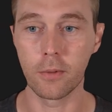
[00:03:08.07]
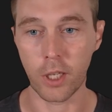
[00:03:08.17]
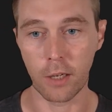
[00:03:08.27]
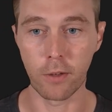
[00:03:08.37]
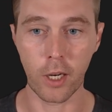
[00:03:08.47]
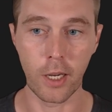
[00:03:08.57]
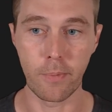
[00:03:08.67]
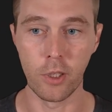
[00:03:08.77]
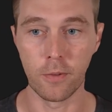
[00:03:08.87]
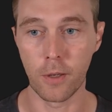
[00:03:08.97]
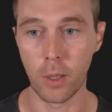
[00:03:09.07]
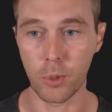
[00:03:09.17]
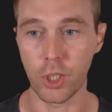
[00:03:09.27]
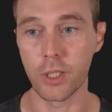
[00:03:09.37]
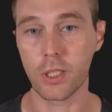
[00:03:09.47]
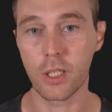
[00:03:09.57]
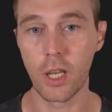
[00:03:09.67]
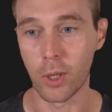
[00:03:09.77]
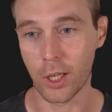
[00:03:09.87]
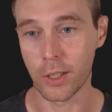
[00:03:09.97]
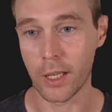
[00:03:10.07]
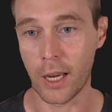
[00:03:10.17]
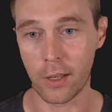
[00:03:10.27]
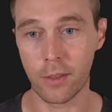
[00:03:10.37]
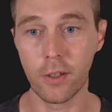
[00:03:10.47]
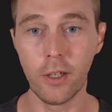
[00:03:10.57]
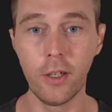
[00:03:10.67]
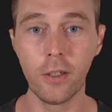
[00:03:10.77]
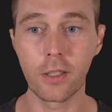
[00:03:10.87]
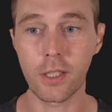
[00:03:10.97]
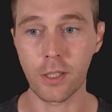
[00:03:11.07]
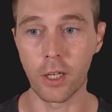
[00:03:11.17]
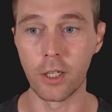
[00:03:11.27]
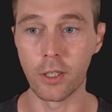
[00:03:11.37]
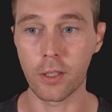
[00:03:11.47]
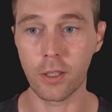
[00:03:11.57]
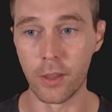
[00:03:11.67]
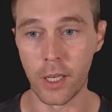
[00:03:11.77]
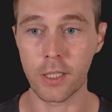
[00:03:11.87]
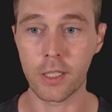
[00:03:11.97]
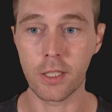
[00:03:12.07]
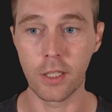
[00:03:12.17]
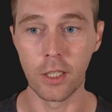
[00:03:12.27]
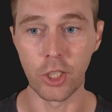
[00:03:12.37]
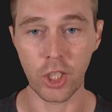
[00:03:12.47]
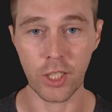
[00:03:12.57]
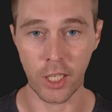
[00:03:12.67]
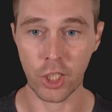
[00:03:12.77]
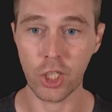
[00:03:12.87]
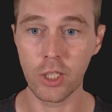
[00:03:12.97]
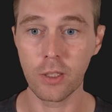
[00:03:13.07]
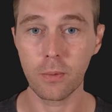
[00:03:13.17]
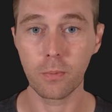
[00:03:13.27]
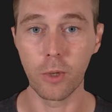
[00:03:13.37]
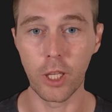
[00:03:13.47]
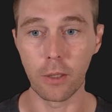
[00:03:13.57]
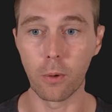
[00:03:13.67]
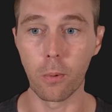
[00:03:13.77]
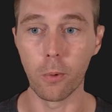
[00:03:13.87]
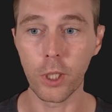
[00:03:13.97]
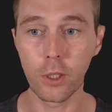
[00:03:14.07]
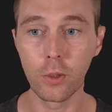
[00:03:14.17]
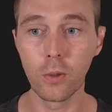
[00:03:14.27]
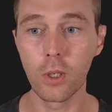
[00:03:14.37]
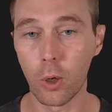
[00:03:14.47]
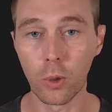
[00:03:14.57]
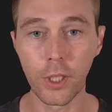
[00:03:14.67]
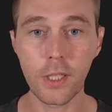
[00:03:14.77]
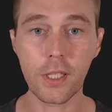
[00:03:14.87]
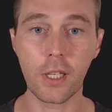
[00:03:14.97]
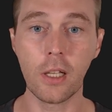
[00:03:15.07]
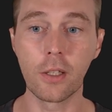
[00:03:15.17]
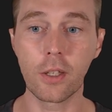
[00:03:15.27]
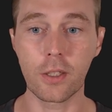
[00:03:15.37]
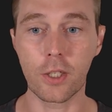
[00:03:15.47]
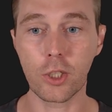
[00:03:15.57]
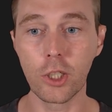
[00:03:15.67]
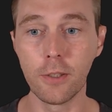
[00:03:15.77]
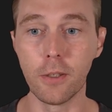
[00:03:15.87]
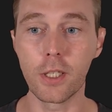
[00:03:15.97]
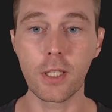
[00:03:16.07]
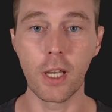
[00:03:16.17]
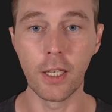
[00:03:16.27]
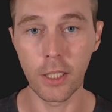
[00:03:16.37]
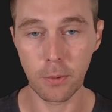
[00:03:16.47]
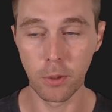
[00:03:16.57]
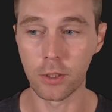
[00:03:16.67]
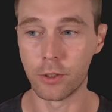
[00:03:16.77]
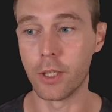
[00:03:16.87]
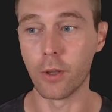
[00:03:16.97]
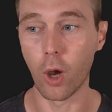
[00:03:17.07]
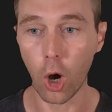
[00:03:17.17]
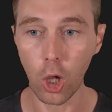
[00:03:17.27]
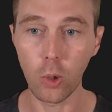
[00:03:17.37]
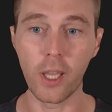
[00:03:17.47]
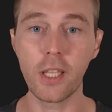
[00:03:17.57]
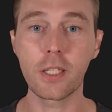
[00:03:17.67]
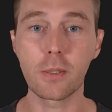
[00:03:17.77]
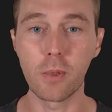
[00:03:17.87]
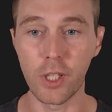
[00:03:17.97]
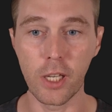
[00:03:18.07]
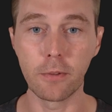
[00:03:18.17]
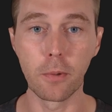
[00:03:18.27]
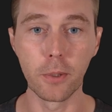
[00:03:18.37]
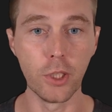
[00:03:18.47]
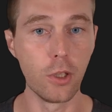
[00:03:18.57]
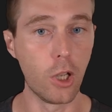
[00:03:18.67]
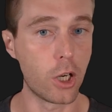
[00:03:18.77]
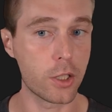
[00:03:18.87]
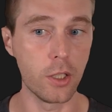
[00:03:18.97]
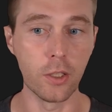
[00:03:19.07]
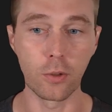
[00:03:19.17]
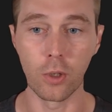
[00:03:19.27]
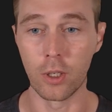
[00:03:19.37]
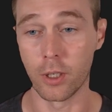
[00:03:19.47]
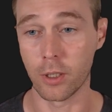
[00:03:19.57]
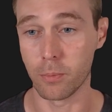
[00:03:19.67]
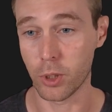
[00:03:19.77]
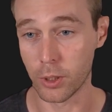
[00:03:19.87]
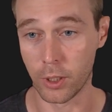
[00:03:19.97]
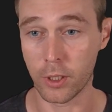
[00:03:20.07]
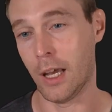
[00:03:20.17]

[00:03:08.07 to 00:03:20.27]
we have a couple of options. We can either start this each session whenever we want to, or install it as a service and it will run always whenever we're logged into our computer.